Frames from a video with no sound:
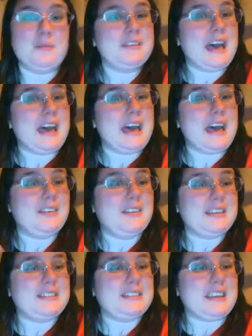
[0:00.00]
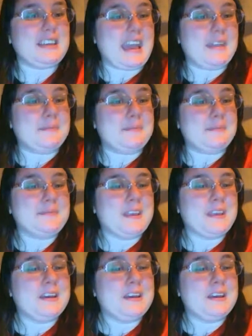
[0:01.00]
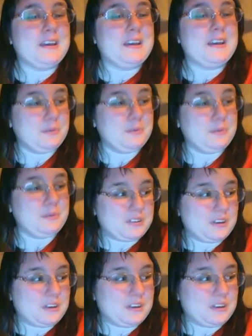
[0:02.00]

tell you this again, be warned.